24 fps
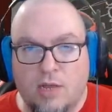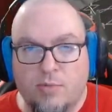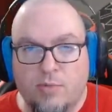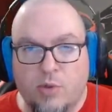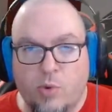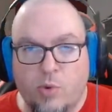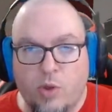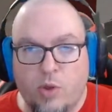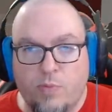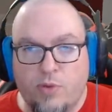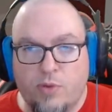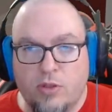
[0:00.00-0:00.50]

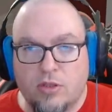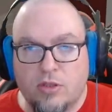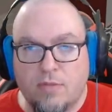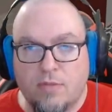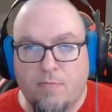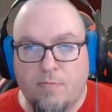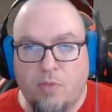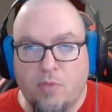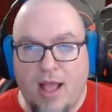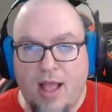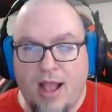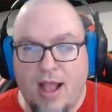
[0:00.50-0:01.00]
We put the
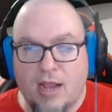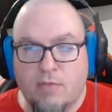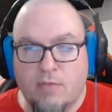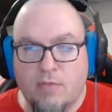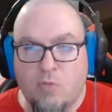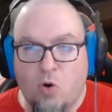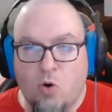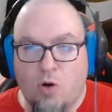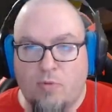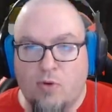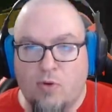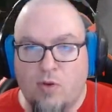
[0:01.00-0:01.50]
black
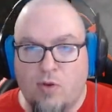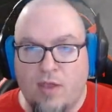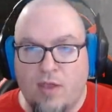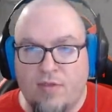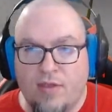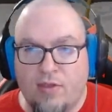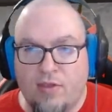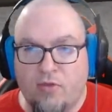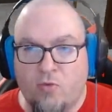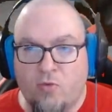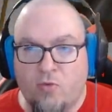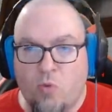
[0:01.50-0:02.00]
marble and
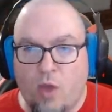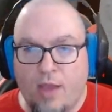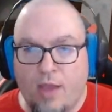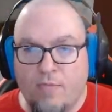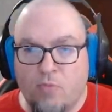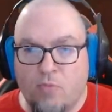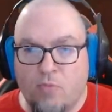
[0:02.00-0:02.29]
then the white